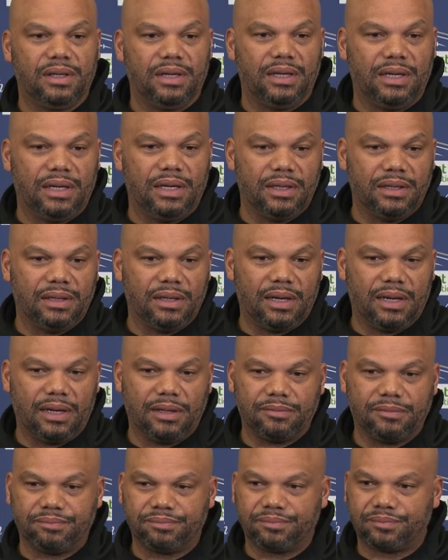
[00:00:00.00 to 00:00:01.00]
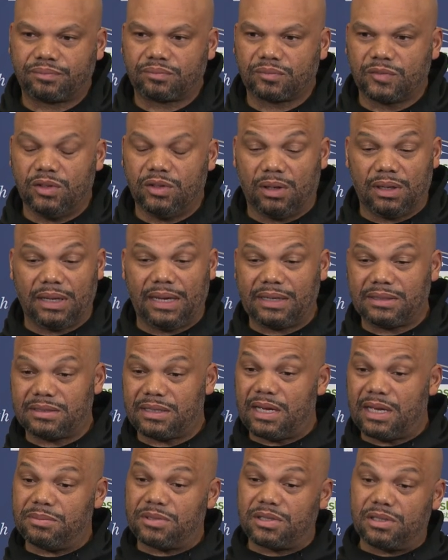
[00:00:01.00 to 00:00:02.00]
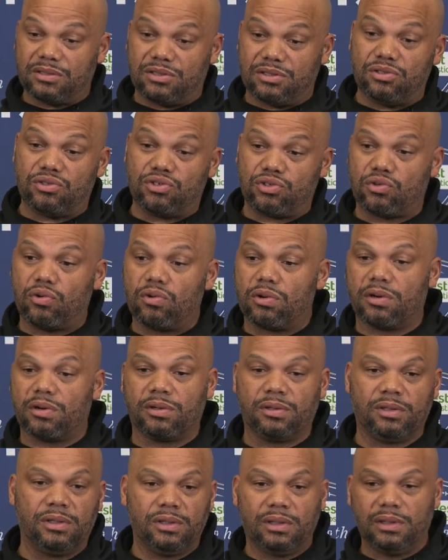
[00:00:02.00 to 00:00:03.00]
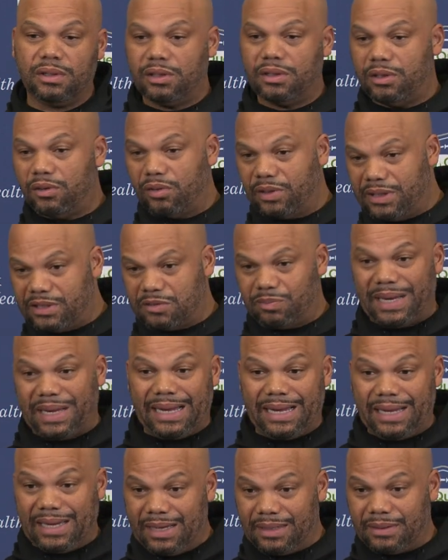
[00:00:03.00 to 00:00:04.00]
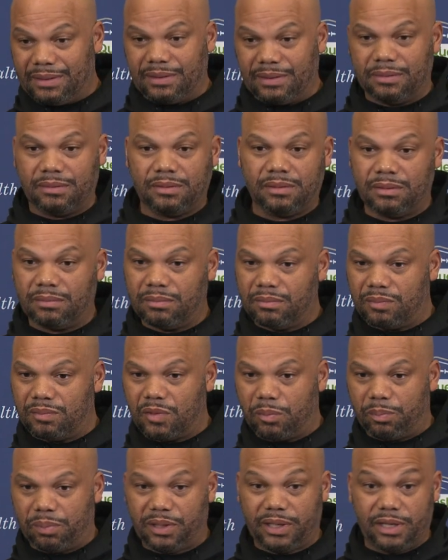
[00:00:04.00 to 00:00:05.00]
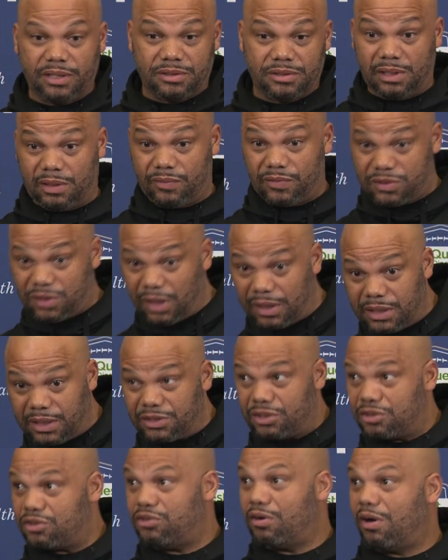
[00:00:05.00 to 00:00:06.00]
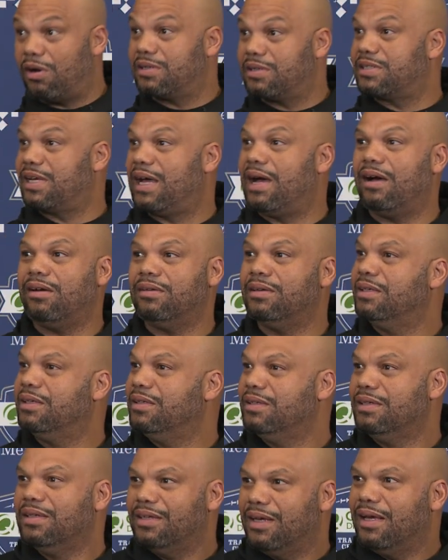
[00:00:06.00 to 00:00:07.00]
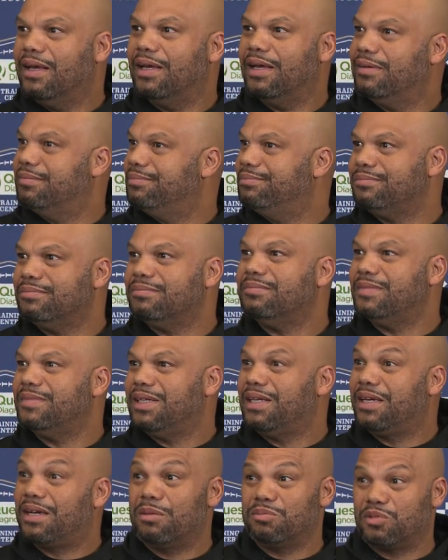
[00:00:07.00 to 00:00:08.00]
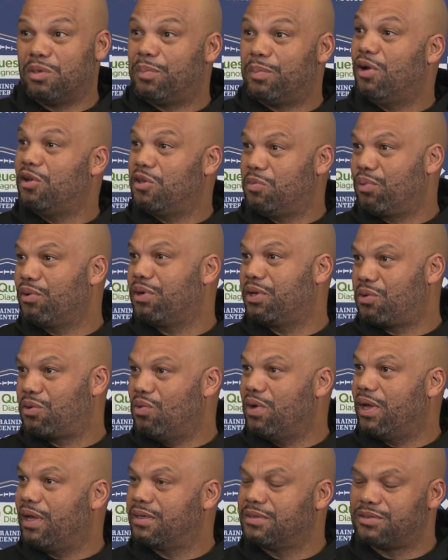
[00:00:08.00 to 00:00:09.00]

And, you know, a lot of times because he's shorter, you know, he's behind the players, and all of a sudden he just darts out, and he comes up on you pretty quick.